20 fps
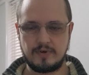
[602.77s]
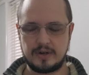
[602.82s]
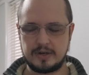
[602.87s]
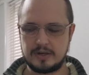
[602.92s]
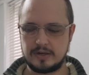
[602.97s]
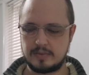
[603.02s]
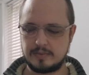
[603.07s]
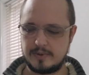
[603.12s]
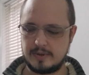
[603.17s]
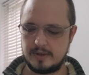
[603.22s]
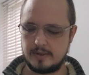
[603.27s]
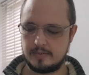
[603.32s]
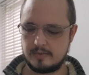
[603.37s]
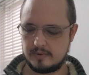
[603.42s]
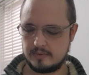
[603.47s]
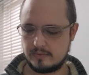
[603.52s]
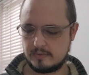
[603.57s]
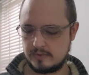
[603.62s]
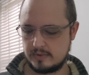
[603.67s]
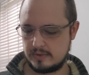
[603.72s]
regular
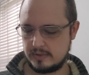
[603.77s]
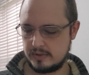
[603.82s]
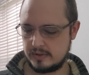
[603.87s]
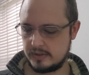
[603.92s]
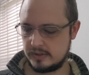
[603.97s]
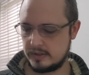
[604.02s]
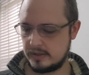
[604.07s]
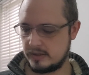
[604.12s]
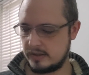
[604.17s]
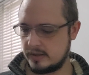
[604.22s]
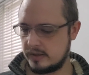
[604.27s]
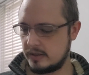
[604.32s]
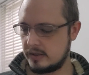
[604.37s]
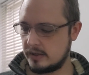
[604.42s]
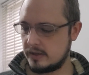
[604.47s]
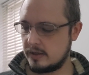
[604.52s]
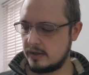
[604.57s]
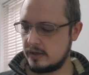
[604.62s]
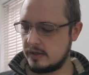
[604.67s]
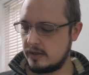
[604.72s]
people.
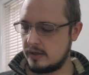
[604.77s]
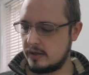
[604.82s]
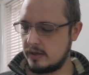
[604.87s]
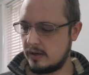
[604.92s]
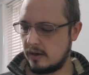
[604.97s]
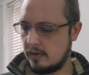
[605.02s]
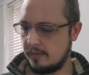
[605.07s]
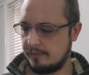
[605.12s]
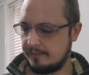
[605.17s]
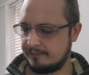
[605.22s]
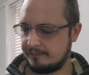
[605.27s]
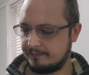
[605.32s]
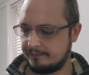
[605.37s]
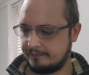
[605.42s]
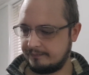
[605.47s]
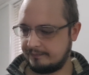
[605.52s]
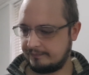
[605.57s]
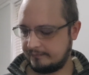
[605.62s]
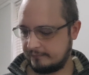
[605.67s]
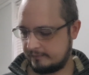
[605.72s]

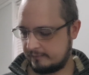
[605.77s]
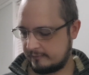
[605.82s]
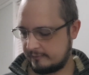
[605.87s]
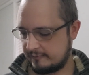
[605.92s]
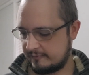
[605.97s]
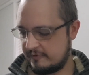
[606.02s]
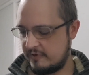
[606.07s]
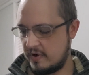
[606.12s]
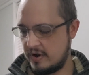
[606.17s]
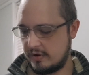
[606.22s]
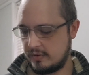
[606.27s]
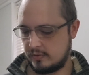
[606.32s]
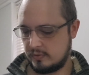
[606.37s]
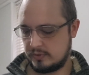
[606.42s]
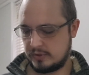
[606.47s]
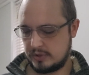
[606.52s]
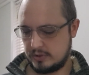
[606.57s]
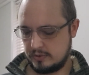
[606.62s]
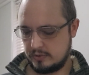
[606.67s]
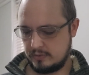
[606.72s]
Final
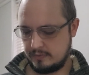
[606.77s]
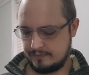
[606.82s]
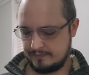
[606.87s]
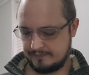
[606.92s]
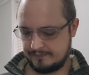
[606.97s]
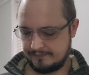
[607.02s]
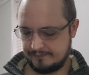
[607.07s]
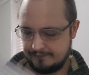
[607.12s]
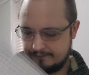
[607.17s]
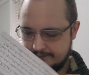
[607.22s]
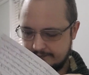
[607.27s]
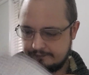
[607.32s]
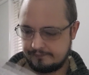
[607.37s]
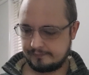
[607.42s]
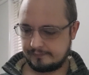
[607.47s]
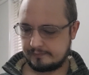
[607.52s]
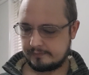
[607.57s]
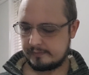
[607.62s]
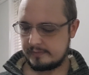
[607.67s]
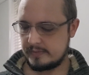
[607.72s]
two.
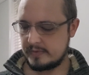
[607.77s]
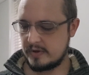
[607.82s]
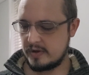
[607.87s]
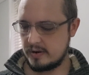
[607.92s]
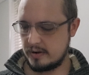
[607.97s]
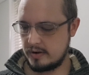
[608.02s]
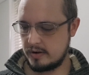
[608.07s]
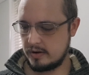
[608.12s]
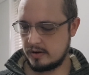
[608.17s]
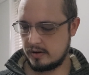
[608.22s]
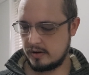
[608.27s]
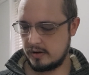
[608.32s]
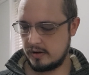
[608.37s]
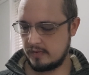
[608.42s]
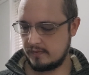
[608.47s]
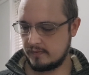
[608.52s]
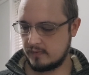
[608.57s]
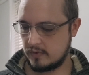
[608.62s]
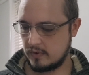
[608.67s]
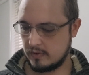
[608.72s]

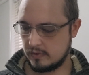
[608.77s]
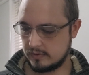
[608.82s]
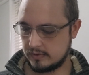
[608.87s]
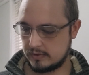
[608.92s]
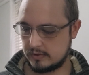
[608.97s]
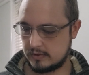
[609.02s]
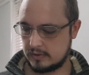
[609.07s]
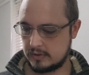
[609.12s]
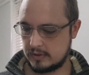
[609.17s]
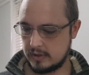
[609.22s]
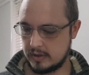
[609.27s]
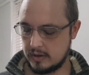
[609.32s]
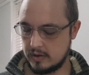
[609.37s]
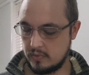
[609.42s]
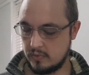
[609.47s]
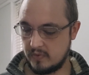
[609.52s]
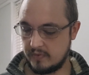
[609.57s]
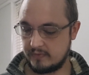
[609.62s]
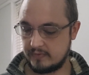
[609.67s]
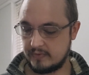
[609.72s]
You've got
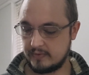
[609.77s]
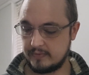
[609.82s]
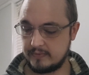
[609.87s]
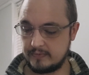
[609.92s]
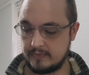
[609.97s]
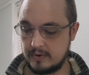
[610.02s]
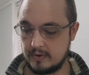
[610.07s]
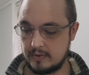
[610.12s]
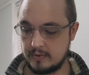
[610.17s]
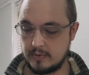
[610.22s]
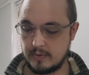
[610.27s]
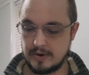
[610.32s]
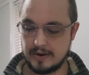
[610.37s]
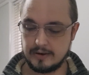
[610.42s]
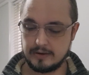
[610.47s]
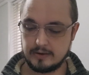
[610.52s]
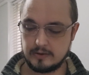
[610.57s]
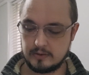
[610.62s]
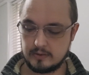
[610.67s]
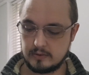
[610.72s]
with the flu
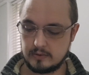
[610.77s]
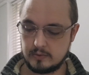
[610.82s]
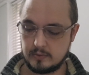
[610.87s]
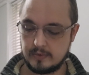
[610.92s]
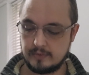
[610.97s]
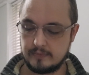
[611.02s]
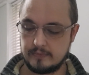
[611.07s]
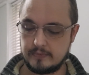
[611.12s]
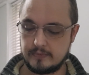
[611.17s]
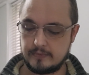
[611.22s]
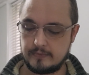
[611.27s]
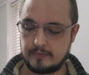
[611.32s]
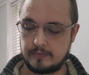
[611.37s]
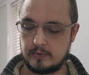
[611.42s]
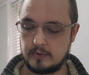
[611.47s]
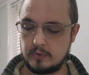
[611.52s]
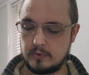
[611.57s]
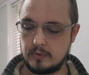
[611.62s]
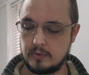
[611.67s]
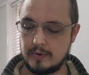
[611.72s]

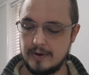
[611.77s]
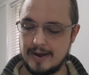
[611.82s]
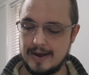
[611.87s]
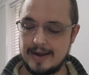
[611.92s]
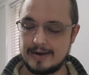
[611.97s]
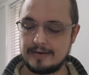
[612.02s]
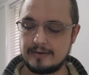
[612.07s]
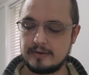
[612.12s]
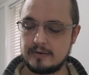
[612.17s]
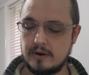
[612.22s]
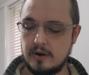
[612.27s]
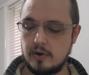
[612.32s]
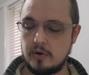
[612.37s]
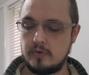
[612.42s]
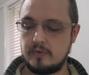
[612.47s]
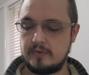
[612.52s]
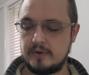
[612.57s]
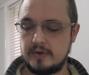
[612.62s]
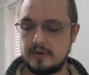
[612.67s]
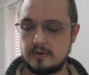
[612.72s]
and
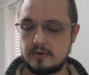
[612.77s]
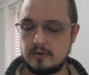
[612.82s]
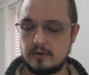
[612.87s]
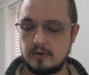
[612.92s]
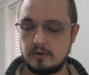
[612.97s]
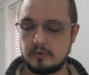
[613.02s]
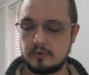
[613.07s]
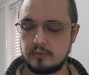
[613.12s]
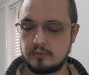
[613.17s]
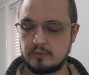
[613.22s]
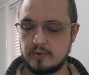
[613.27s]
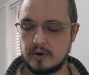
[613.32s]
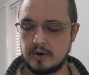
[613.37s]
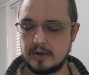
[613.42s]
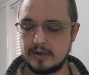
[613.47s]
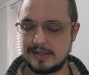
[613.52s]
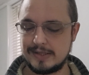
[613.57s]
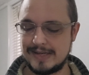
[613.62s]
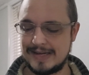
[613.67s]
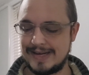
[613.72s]
COVID on the
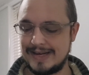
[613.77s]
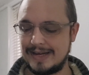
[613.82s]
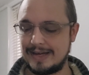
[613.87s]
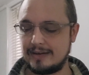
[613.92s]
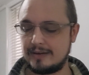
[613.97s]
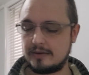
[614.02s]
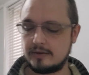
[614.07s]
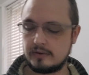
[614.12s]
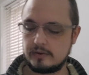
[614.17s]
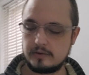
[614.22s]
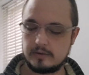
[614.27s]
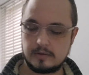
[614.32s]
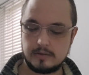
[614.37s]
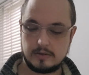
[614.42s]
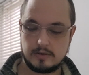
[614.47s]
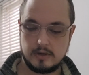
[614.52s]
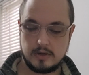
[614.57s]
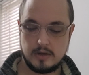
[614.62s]
rise in England,